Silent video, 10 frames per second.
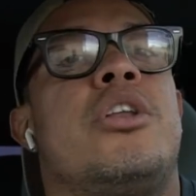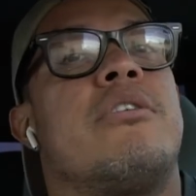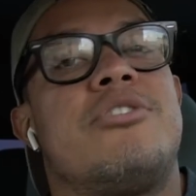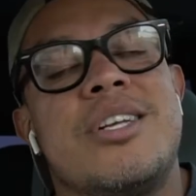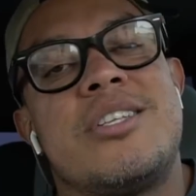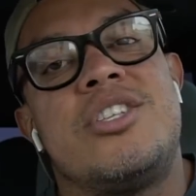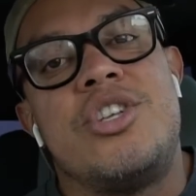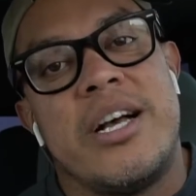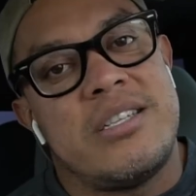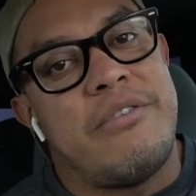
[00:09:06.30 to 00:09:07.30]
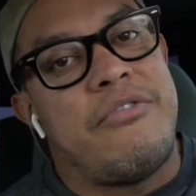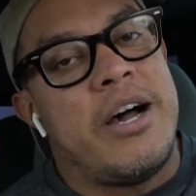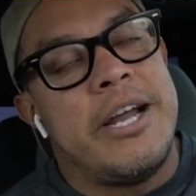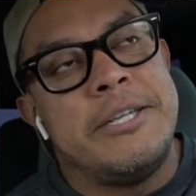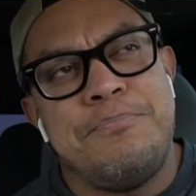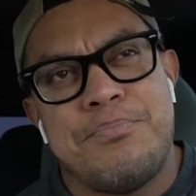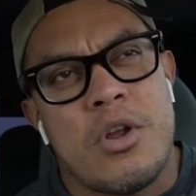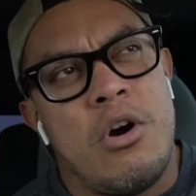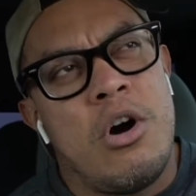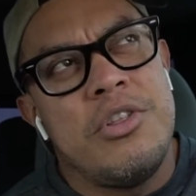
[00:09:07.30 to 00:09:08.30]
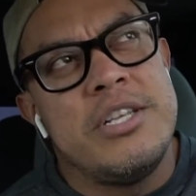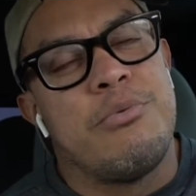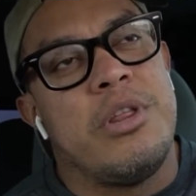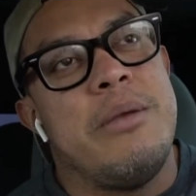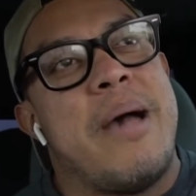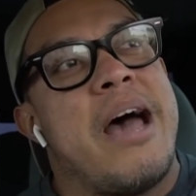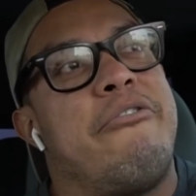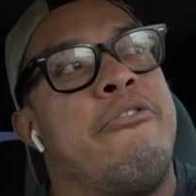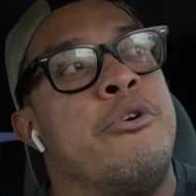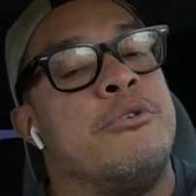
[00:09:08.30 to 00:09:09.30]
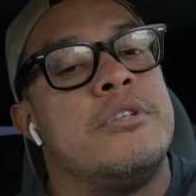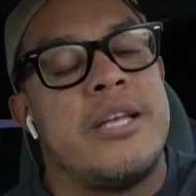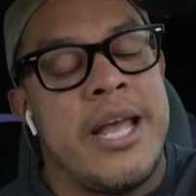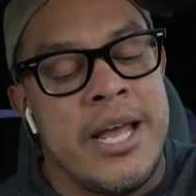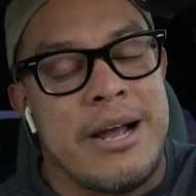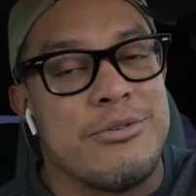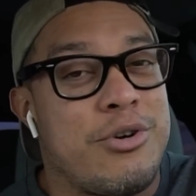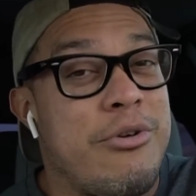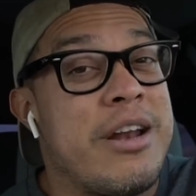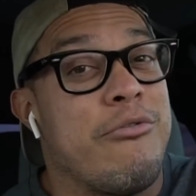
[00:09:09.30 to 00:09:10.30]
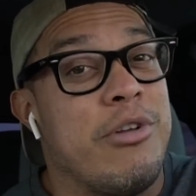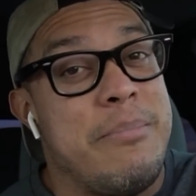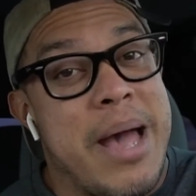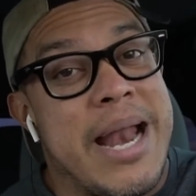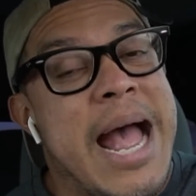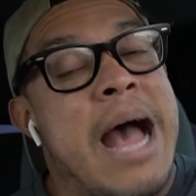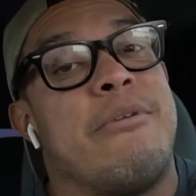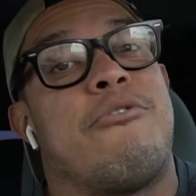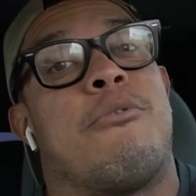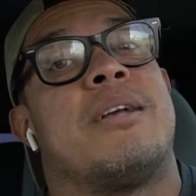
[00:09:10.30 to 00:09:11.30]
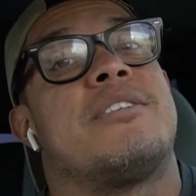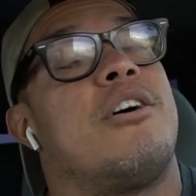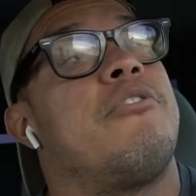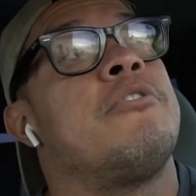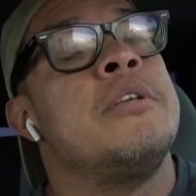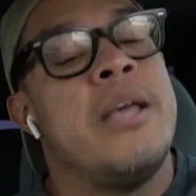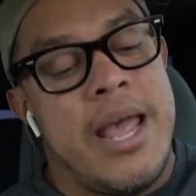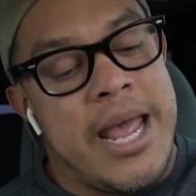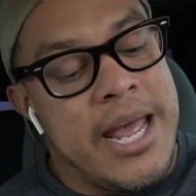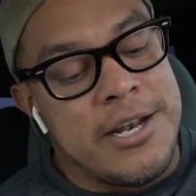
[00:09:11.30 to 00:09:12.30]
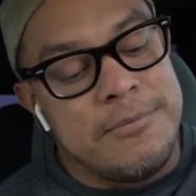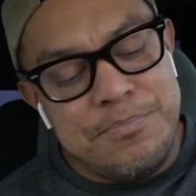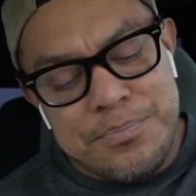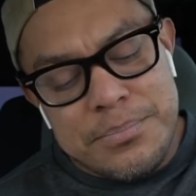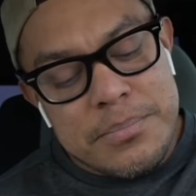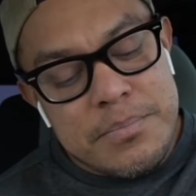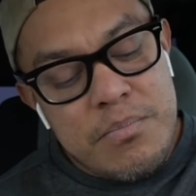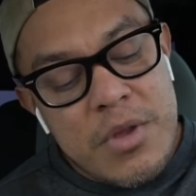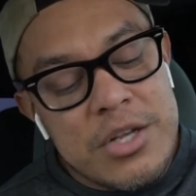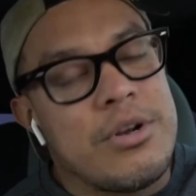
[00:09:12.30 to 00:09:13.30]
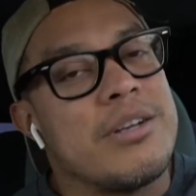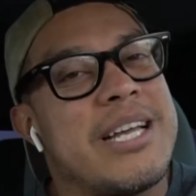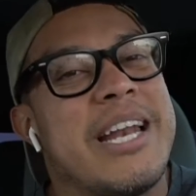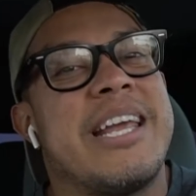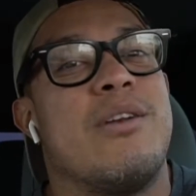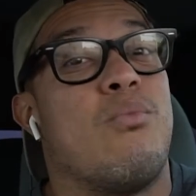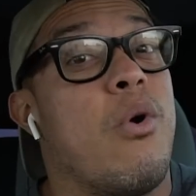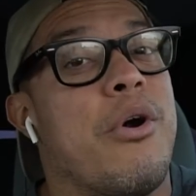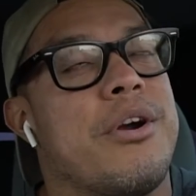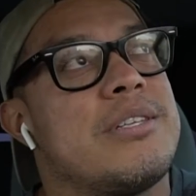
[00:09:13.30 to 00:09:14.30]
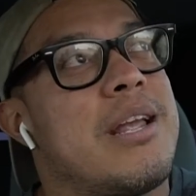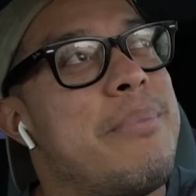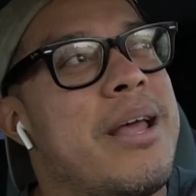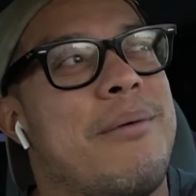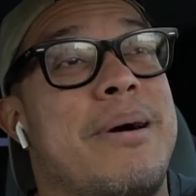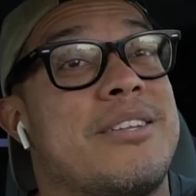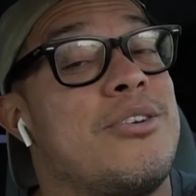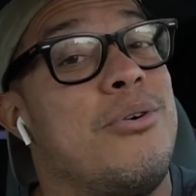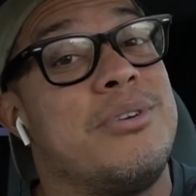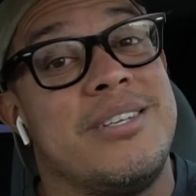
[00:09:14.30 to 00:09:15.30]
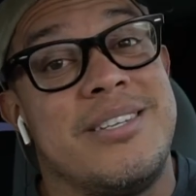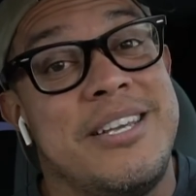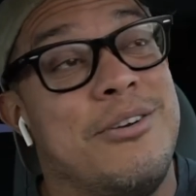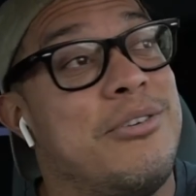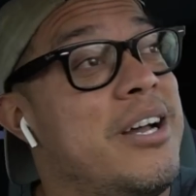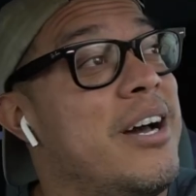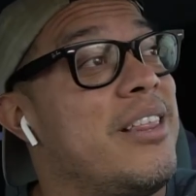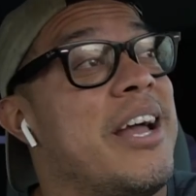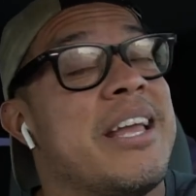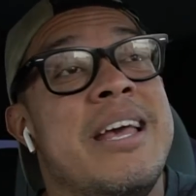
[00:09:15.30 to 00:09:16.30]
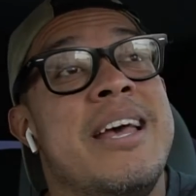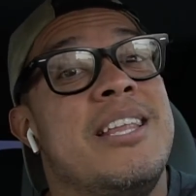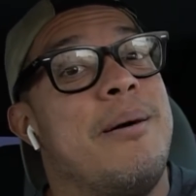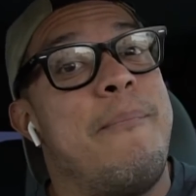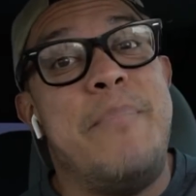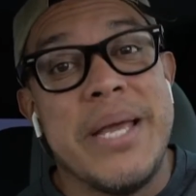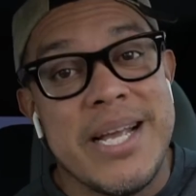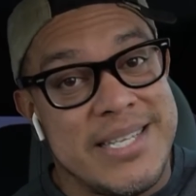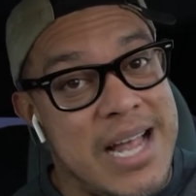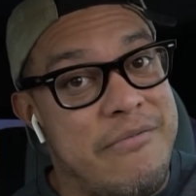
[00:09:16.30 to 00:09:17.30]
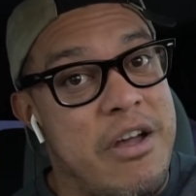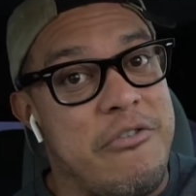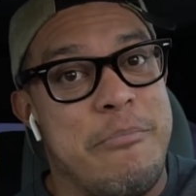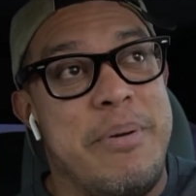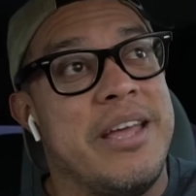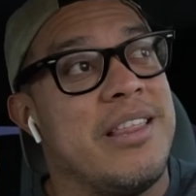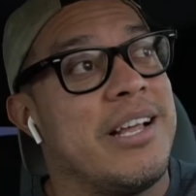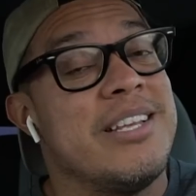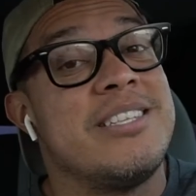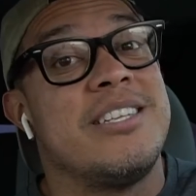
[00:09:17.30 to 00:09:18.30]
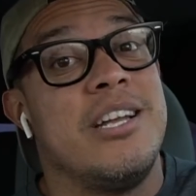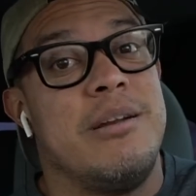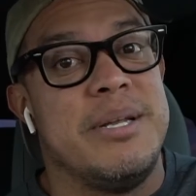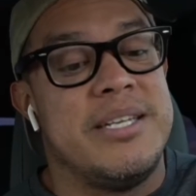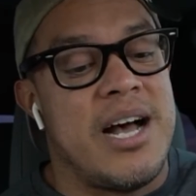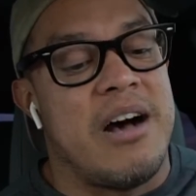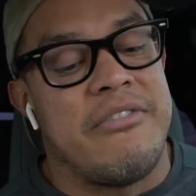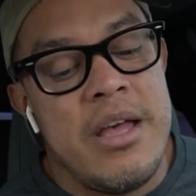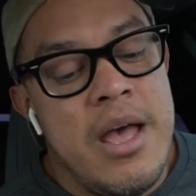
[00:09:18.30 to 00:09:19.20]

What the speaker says: You know, just justifying all these really bad foods. And I was creating a really bad habit for myself. And so I was kind of getting worried. I was like, man, I'm about to go into this keto cut like the biggest I've ever been. Like, this is gonna be tough.